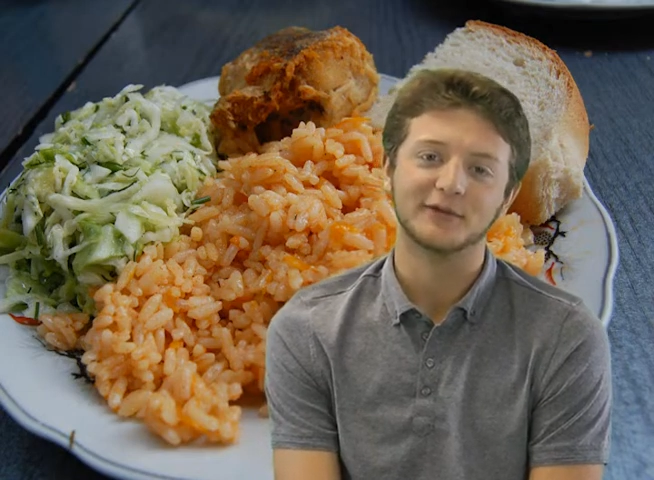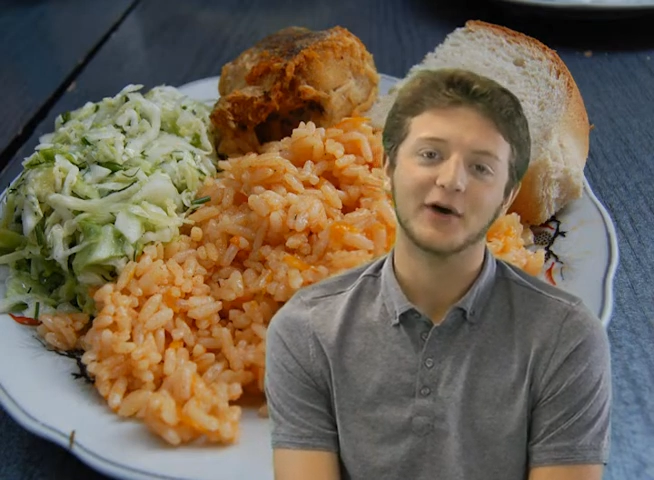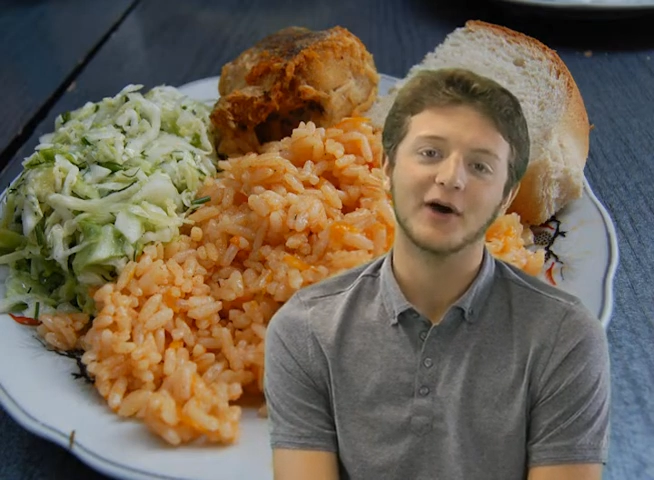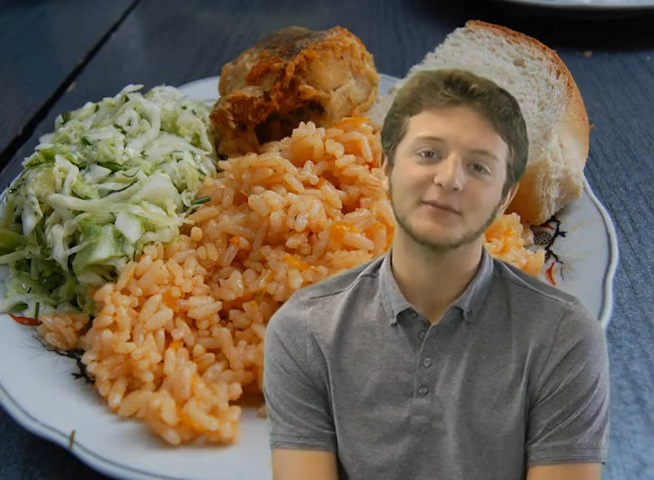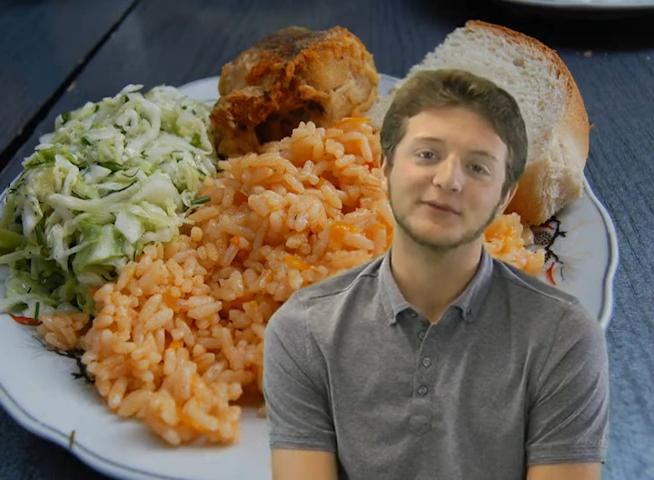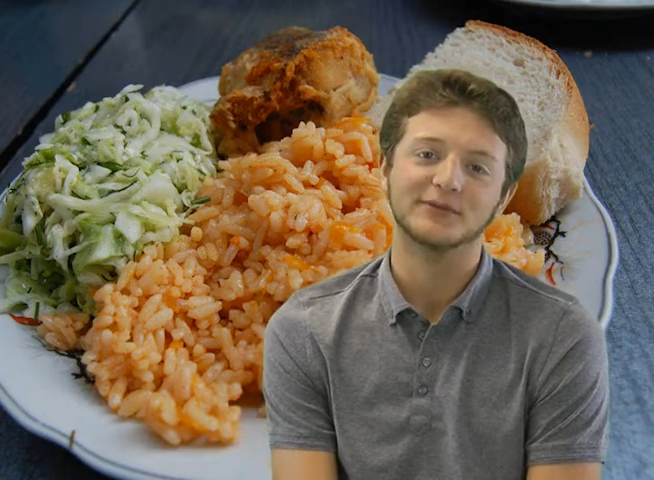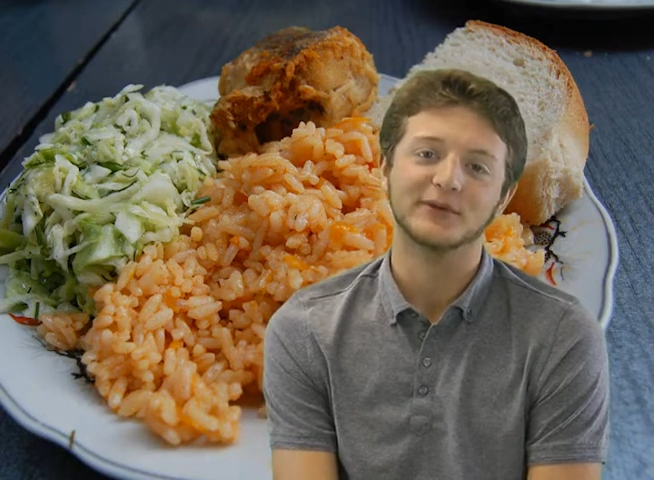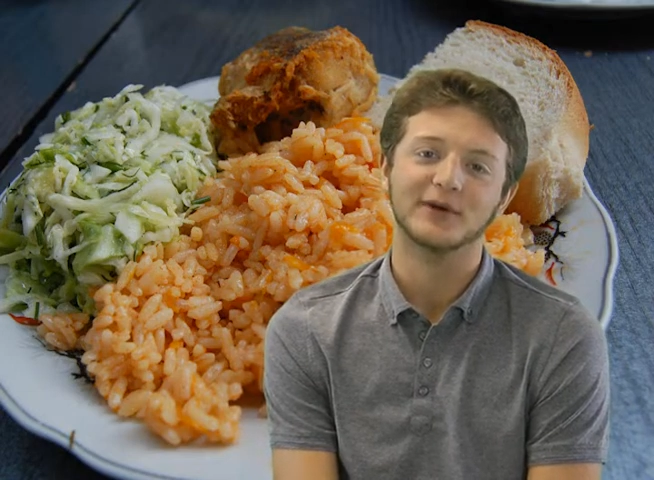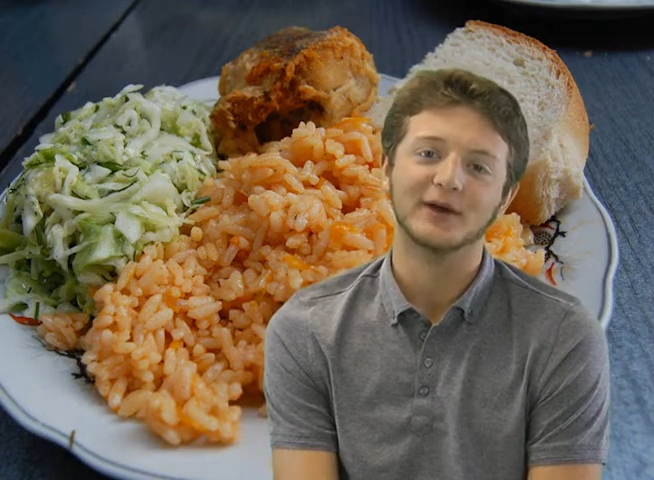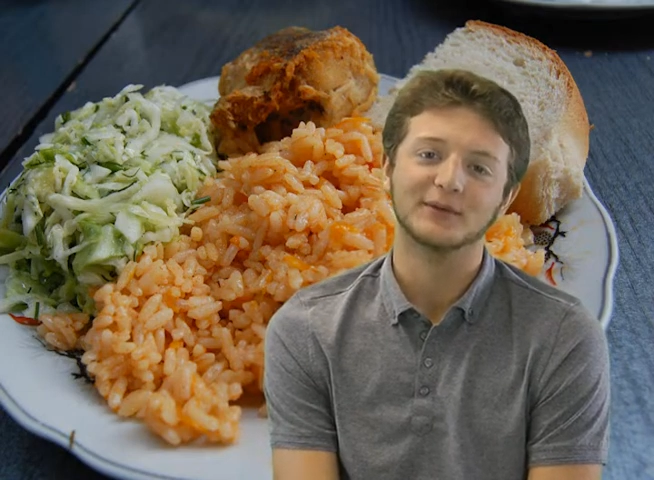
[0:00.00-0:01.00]
thought
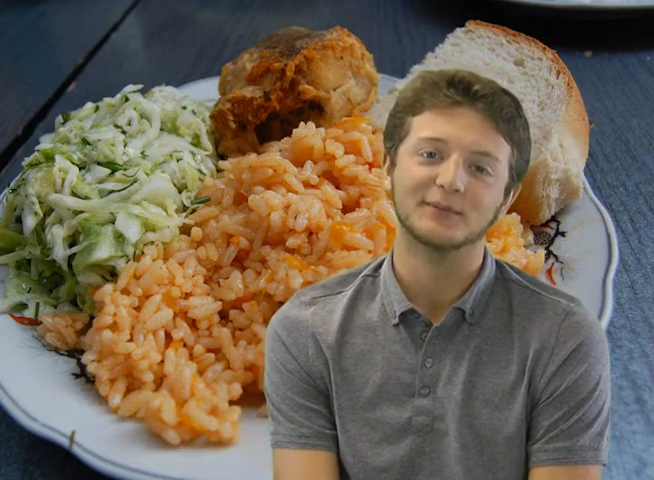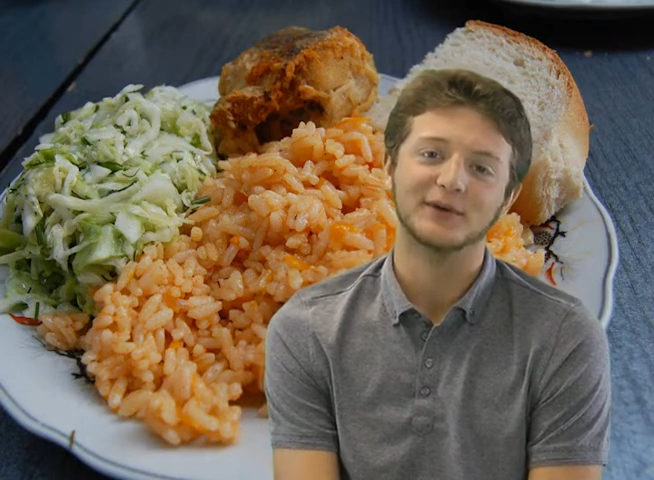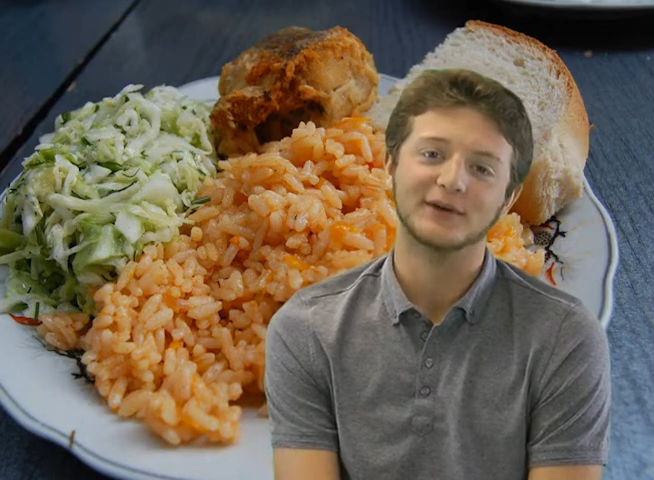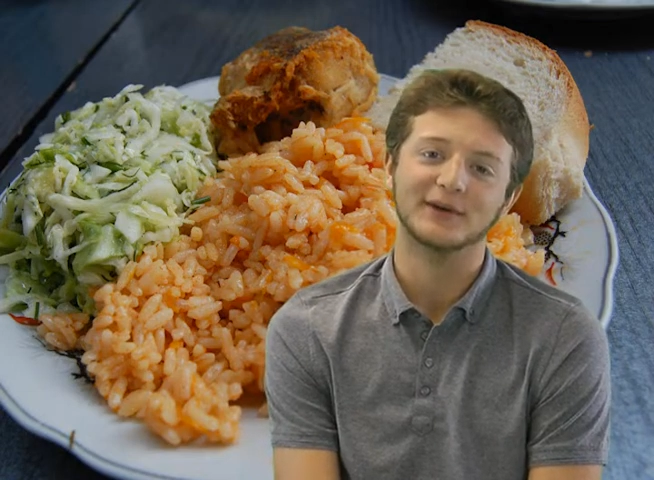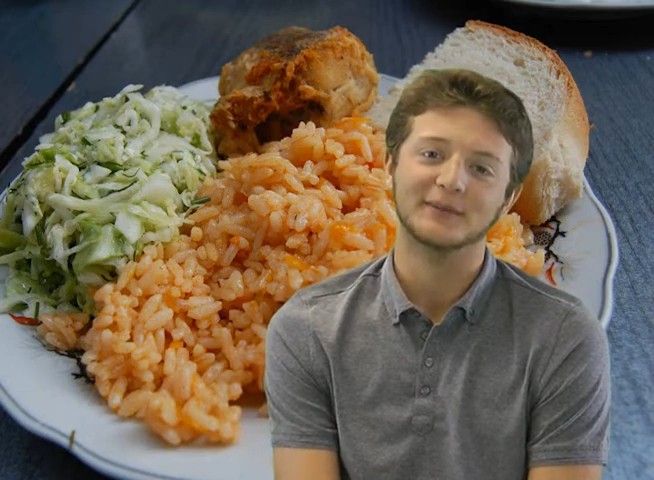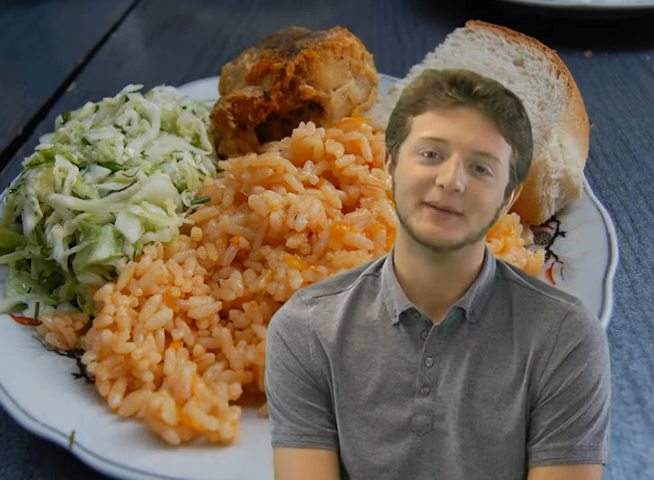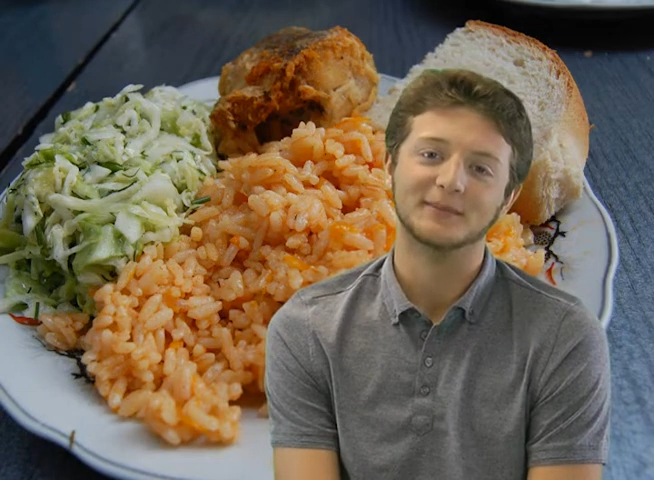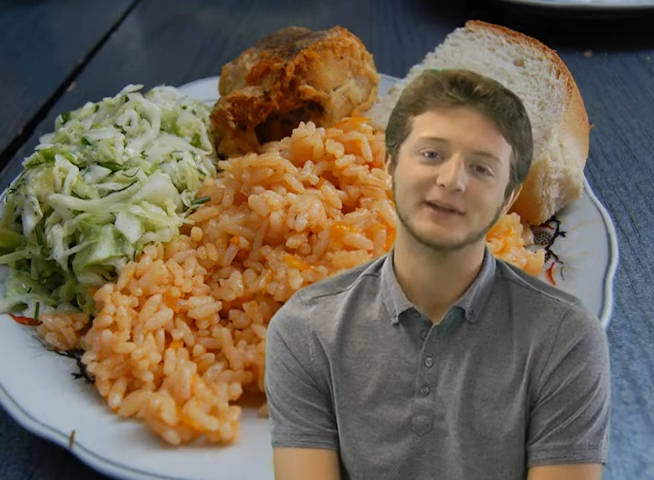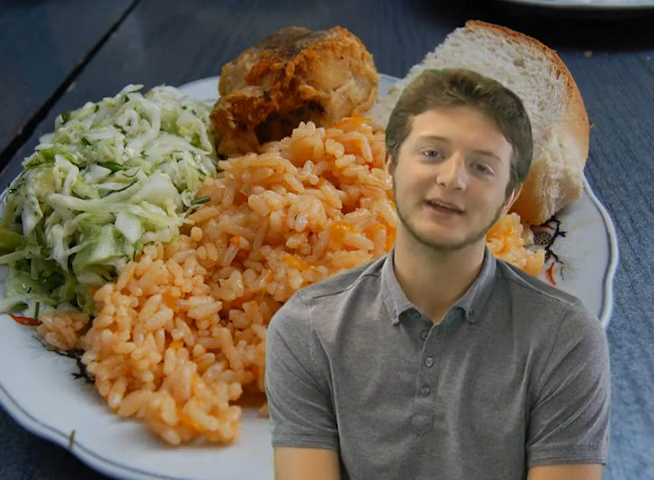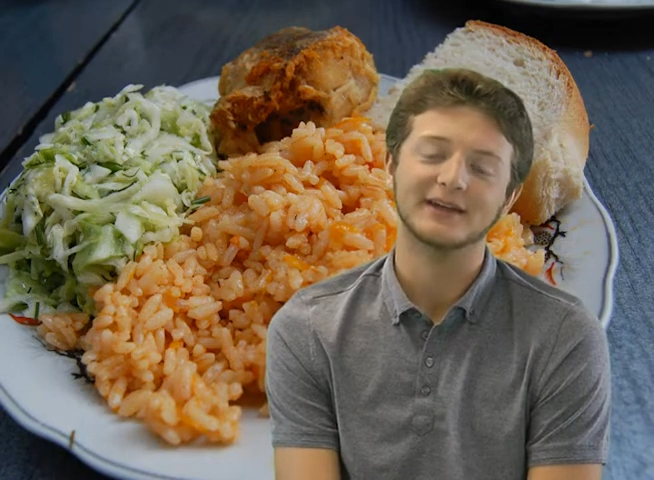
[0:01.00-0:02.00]
before I would put it on my
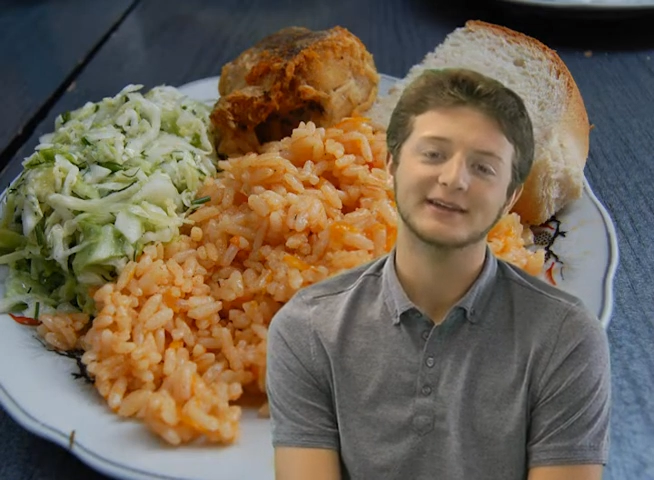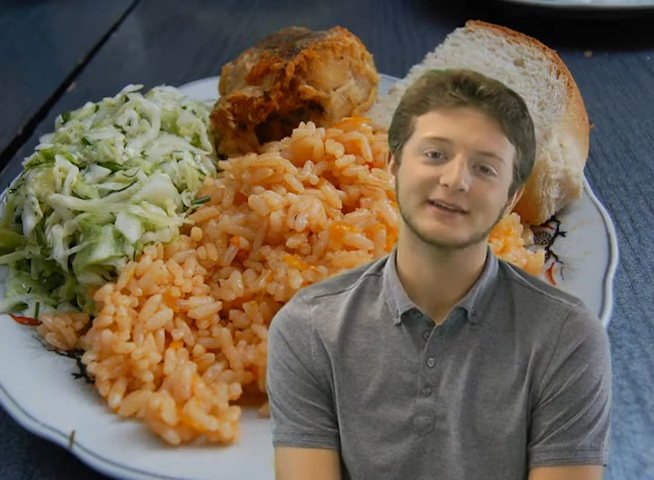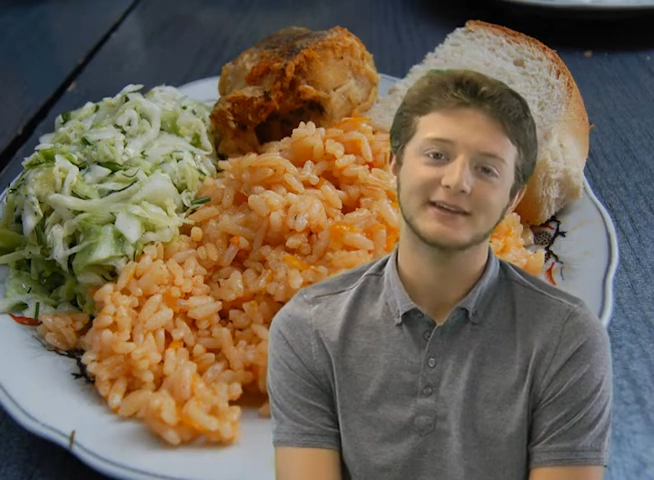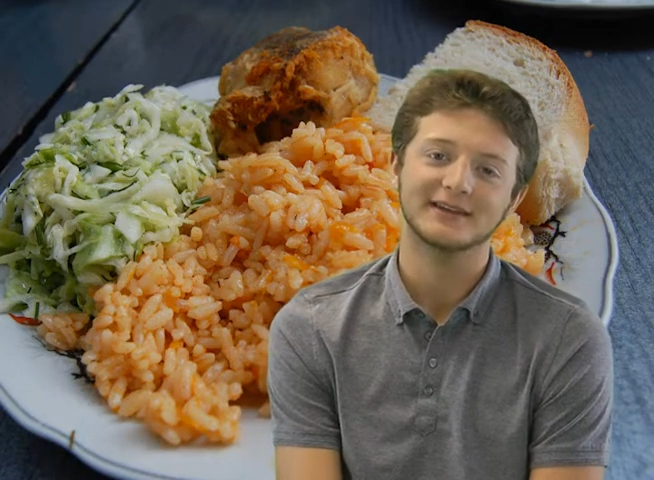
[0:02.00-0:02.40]
plate,